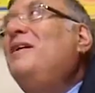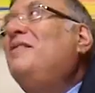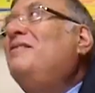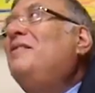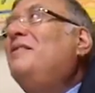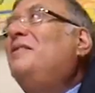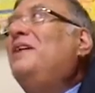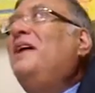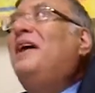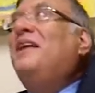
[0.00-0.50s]

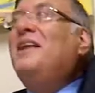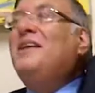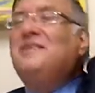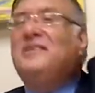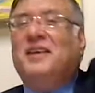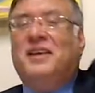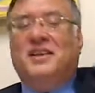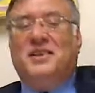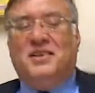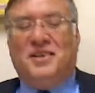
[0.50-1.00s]
From the end. That's the
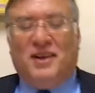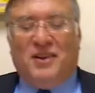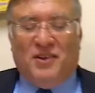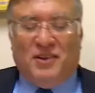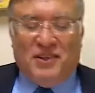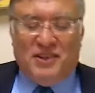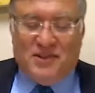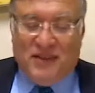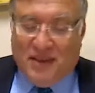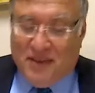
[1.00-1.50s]
English of Chok
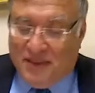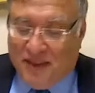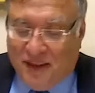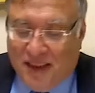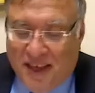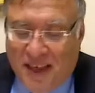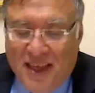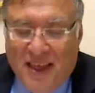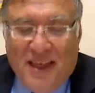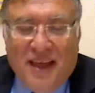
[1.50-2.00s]
Yisrael, I think.
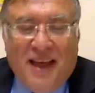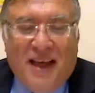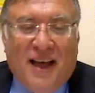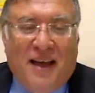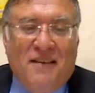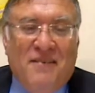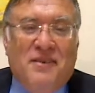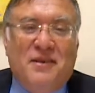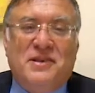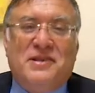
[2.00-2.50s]

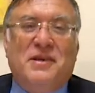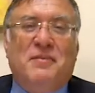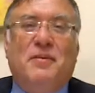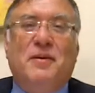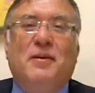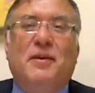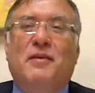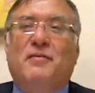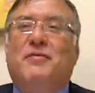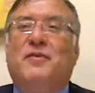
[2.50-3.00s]
There's some
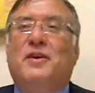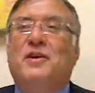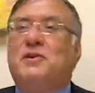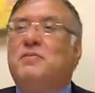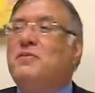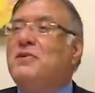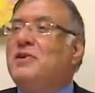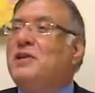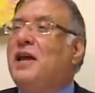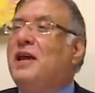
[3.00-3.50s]
people that finish
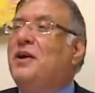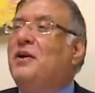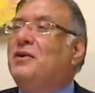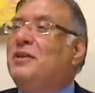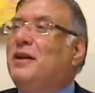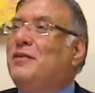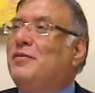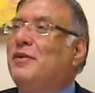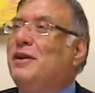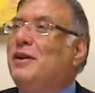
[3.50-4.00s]
Mishnayot
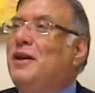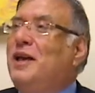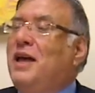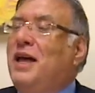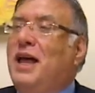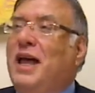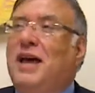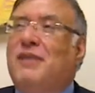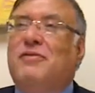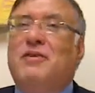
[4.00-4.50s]
every
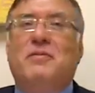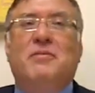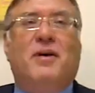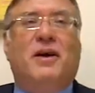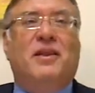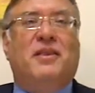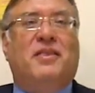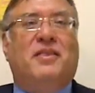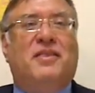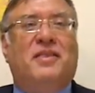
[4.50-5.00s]

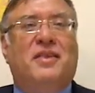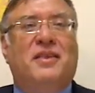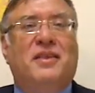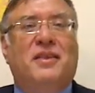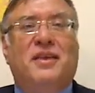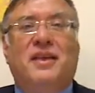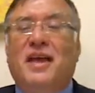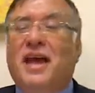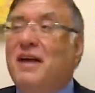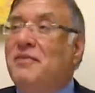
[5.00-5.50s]
month.
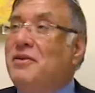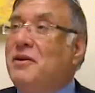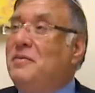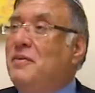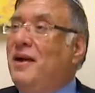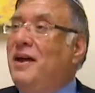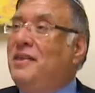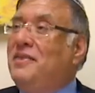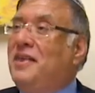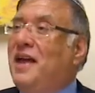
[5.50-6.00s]
Every
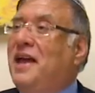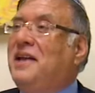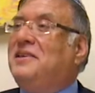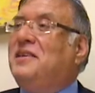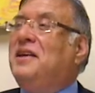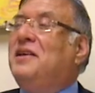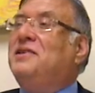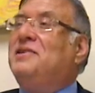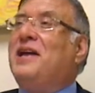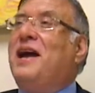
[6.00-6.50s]
month,
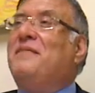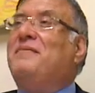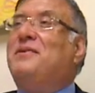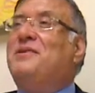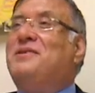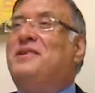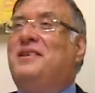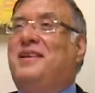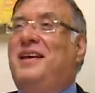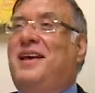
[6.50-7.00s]
18
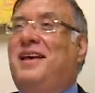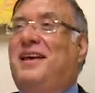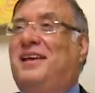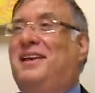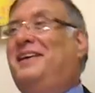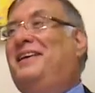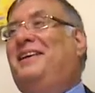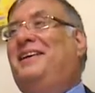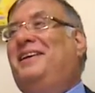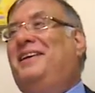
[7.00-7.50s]
chapters a day.
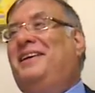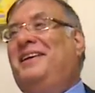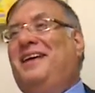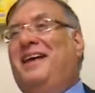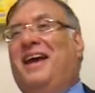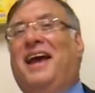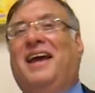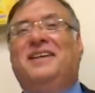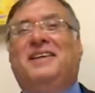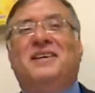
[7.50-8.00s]

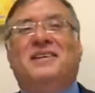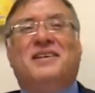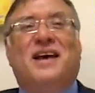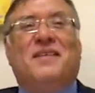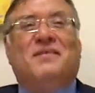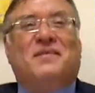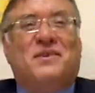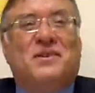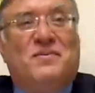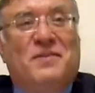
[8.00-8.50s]
18
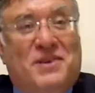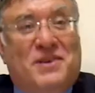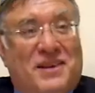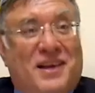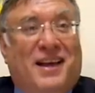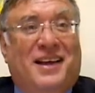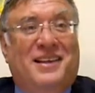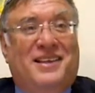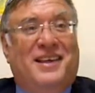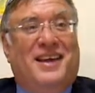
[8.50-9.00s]
chapters of
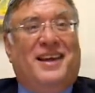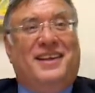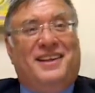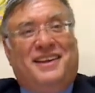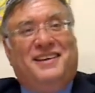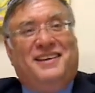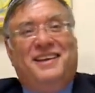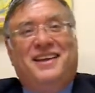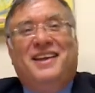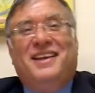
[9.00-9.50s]
Mishnah a day.
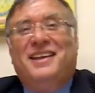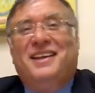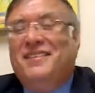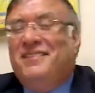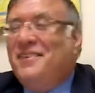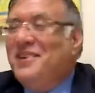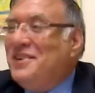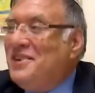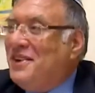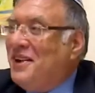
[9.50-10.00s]
They
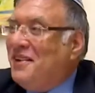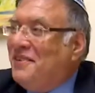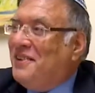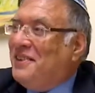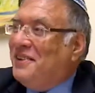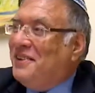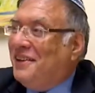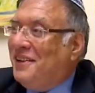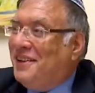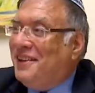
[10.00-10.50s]
finish it every
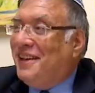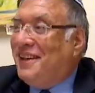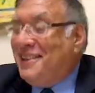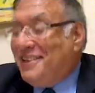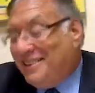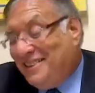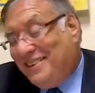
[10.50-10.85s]
30 days.